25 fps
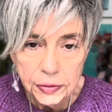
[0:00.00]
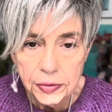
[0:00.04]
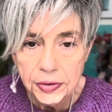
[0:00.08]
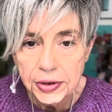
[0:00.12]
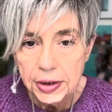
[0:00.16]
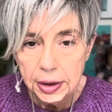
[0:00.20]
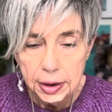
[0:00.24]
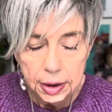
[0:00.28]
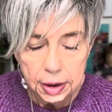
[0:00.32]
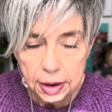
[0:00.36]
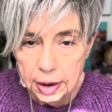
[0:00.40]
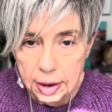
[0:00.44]
that
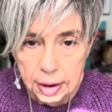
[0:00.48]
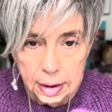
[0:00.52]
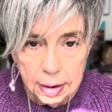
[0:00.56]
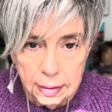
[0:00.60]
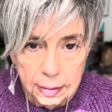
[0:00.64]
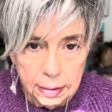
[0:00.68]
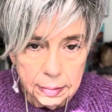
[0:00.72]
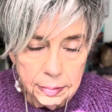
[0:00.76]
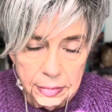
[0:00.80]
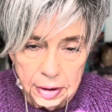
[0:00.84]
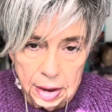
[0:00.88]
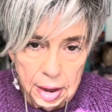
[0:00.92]

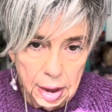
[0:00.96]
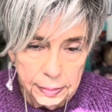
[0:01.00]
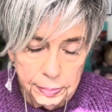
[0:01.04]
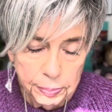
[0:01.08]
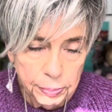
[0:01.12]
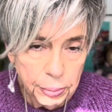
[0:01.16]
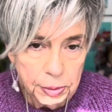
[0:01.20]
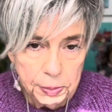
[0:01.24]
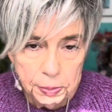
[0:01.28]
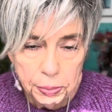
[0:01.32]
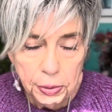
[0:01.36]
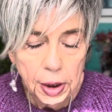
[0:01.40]
I
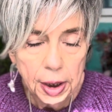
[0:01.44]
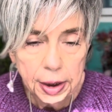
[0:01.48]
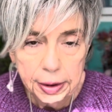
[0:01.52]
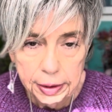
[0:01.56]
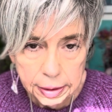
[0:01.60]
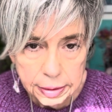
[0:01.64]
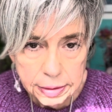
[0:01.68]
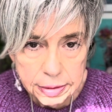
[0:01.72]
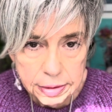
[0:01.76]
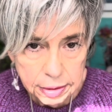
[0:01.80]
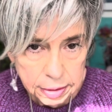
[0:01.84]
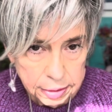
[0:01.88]
put
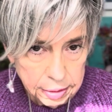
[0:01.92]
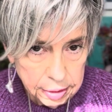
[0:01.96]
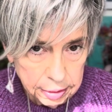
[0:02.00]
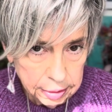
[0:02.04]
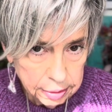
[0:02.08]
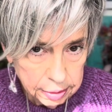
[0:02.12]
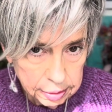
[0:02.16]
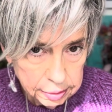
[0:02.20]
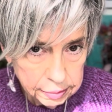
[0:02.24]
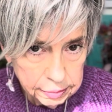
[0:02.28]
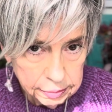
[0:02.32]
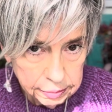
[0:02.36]
product in
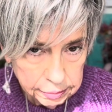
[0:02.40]
her.